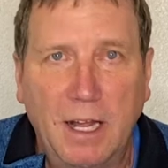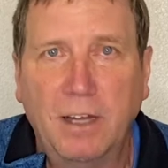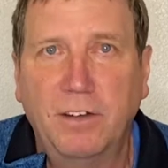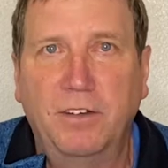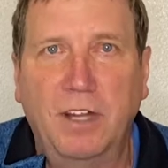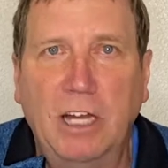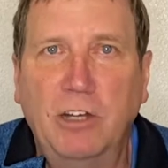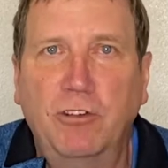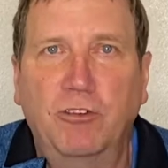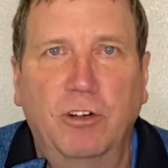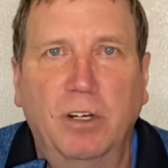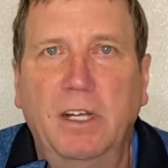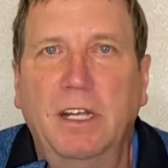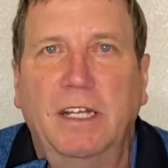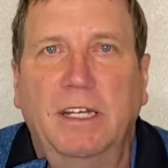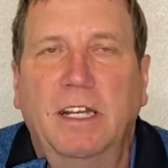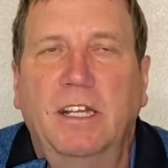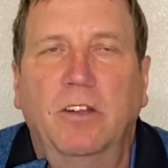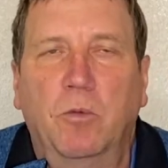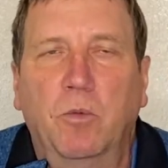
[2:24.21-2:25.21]
tundra,
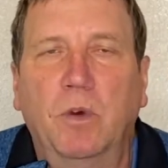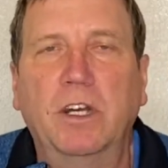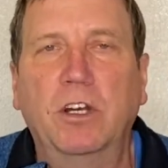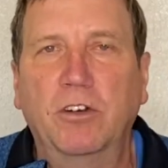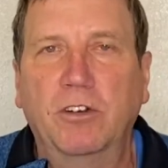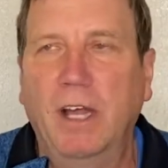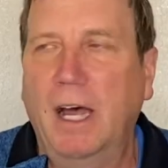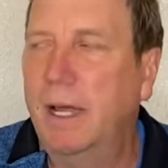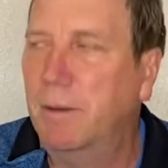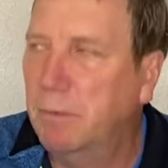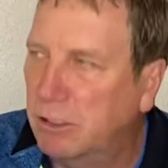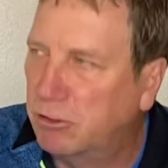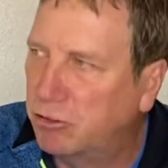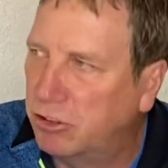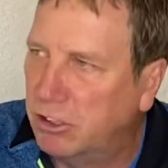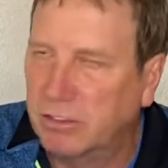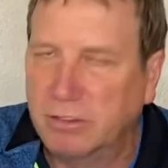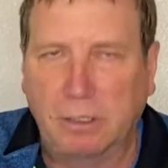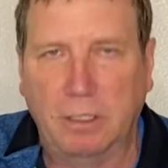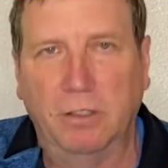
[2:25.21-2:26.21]
and in the wintertime, it's
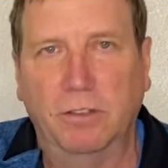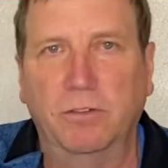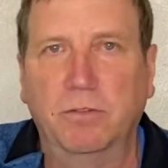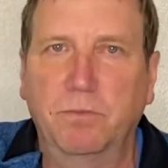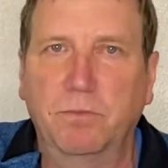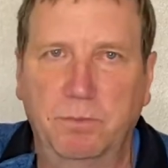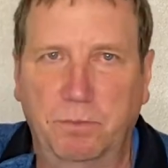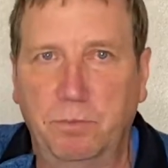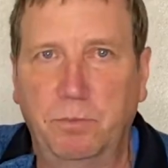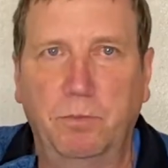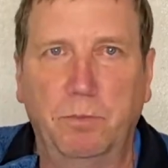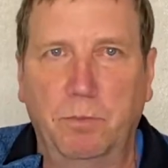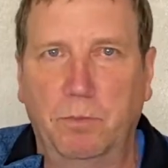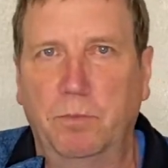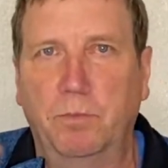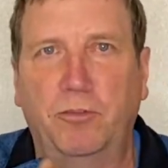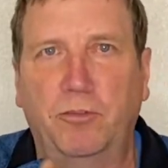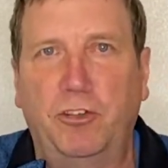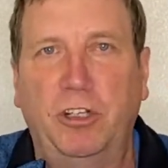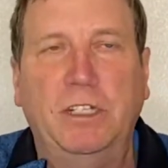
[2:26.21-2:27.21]
just a
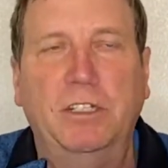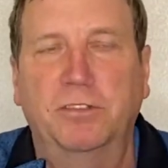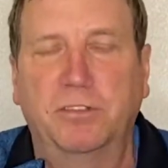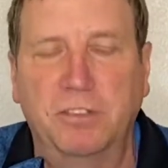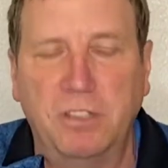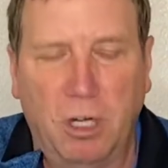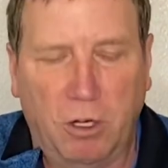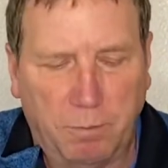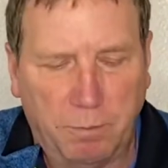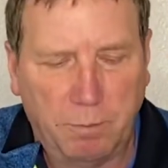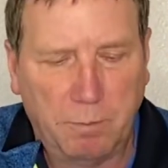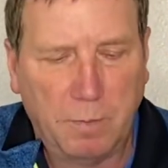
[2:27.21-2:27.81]
sheet of snow.